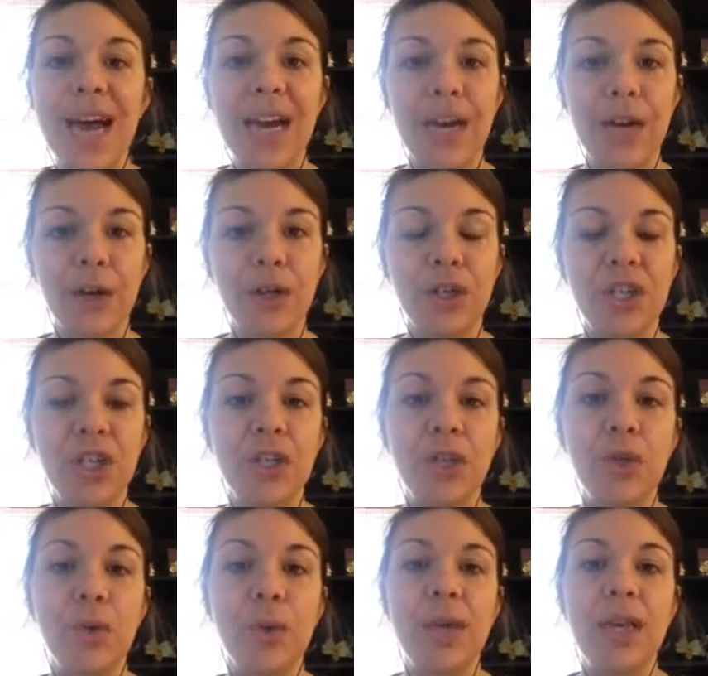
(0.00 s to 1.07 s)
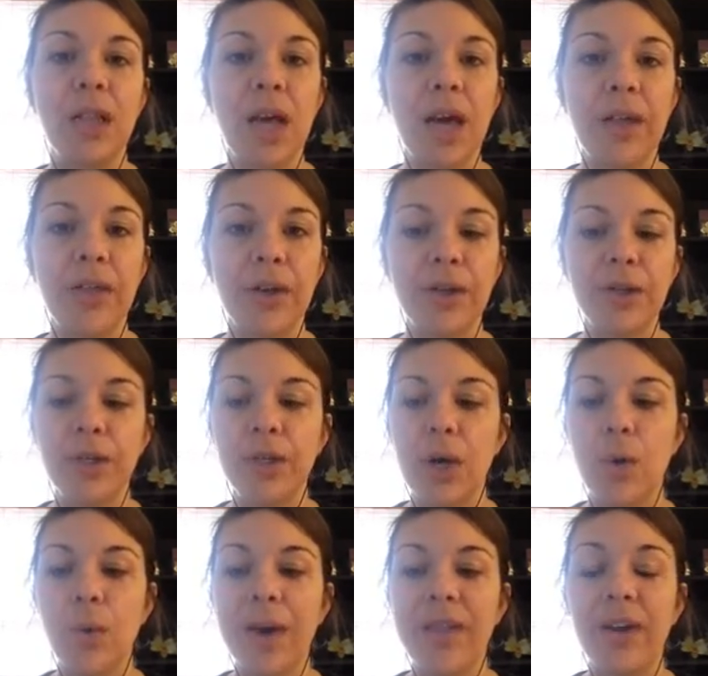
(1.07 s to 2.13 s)
energy to heal others.
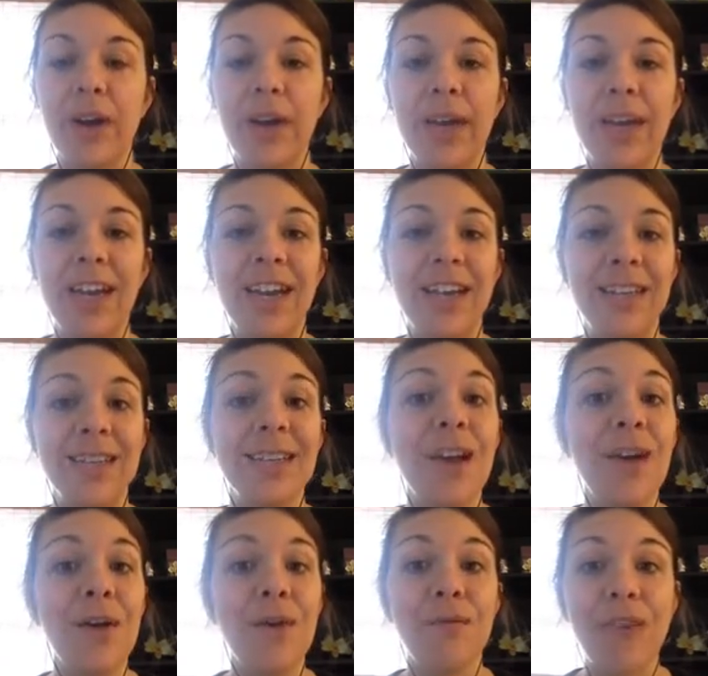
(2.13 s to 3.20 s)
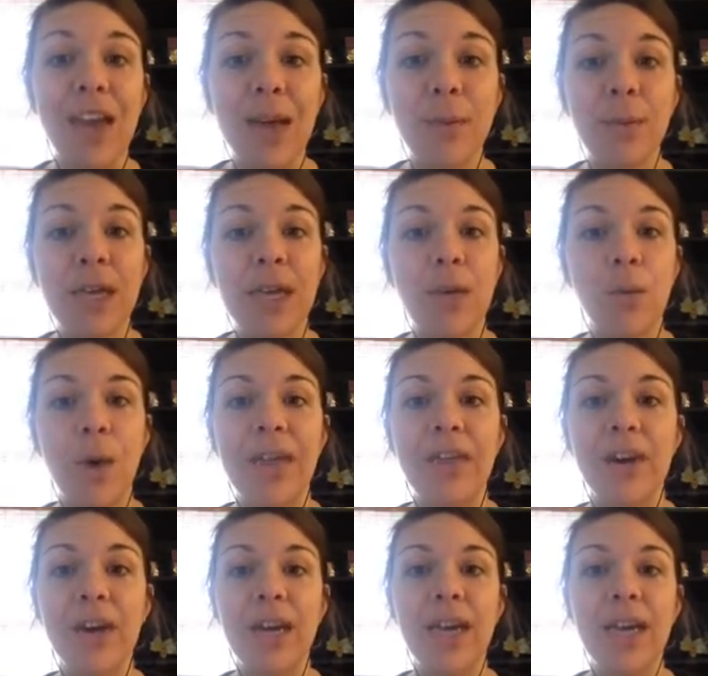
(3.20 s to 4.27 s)
So whether it is family,
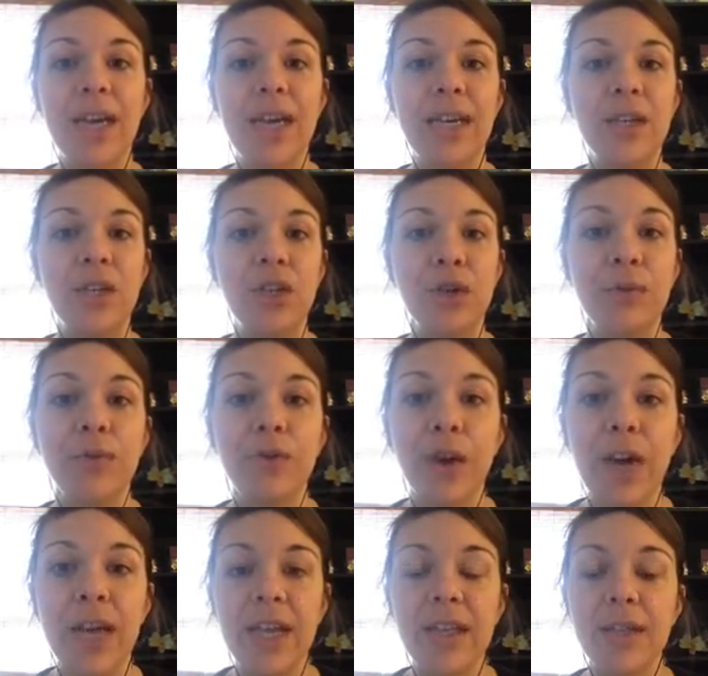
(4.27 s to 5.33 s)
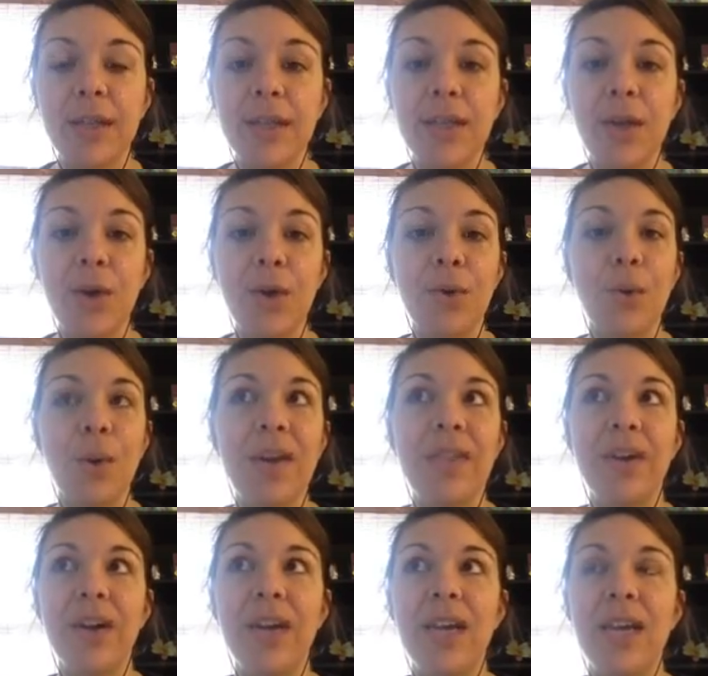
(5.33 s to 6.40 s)
whether it is your friends,
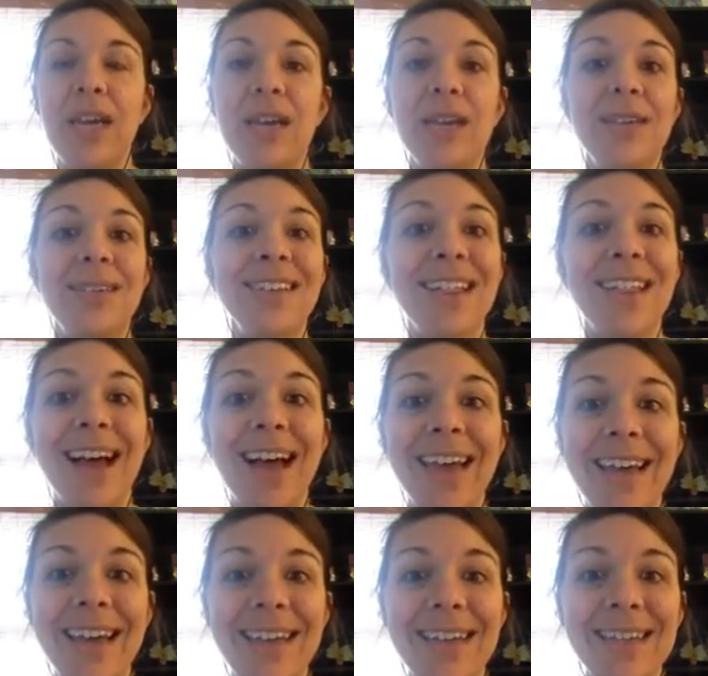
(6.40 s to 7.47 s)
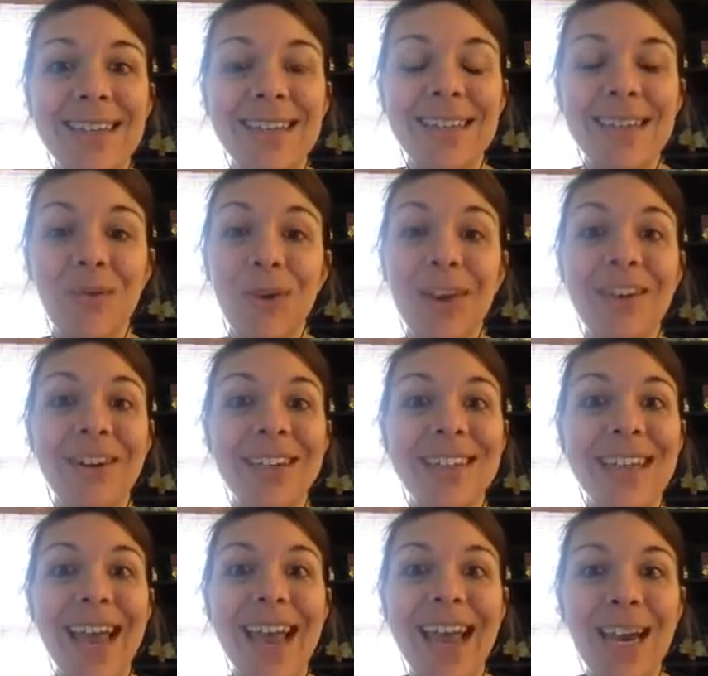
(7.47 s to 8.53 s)
whether it is clients, whether it's
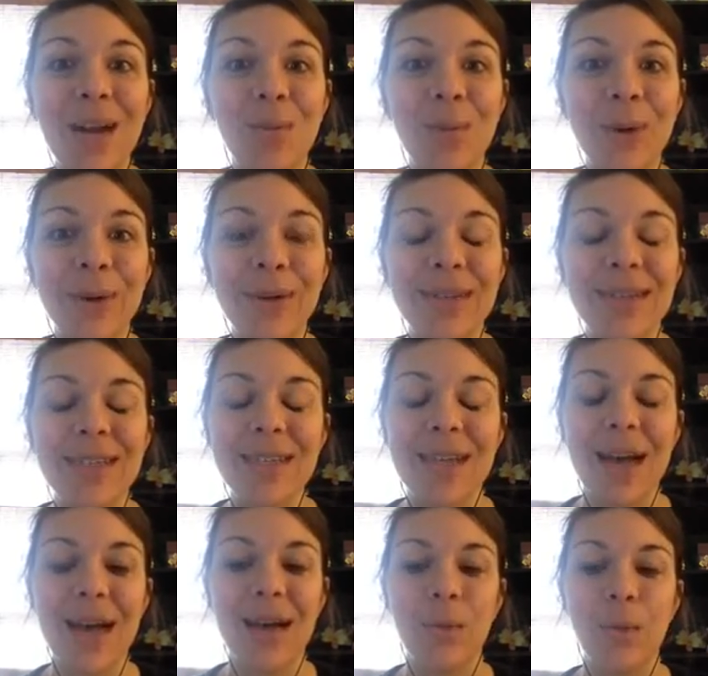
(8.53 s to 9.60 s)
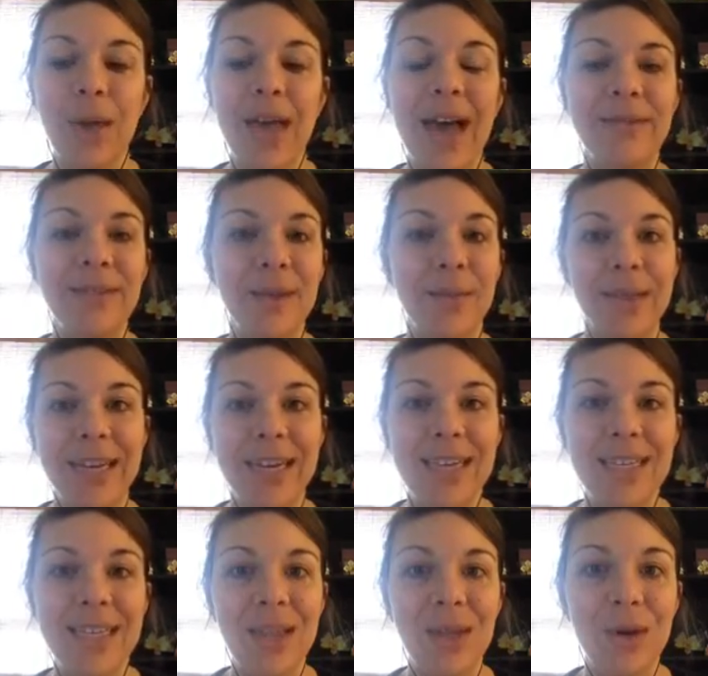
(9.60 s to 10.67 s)
animals. We have some
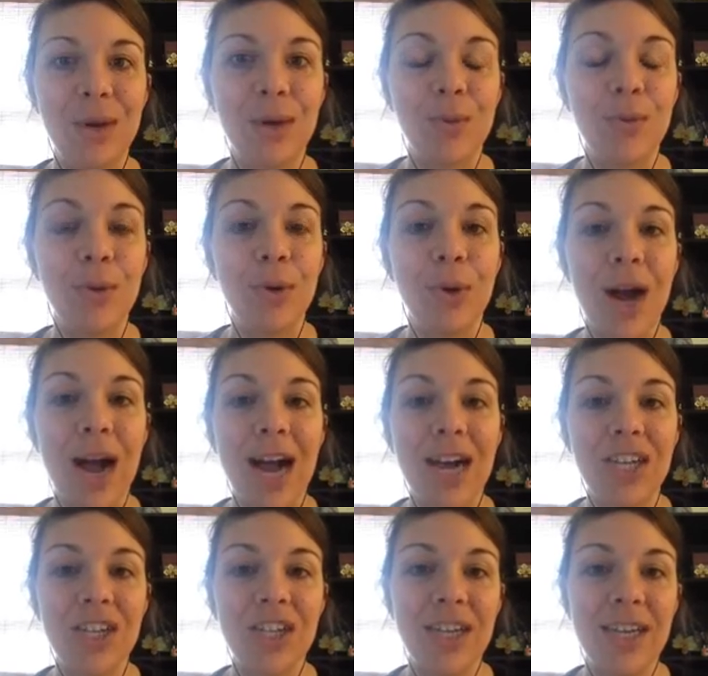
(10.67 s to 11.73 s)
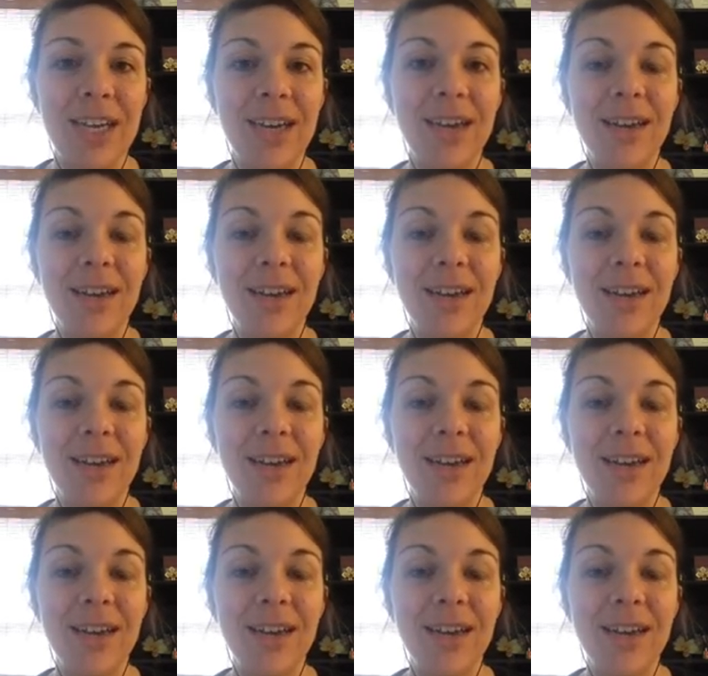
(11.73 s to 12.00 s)
ladies in the group who are actually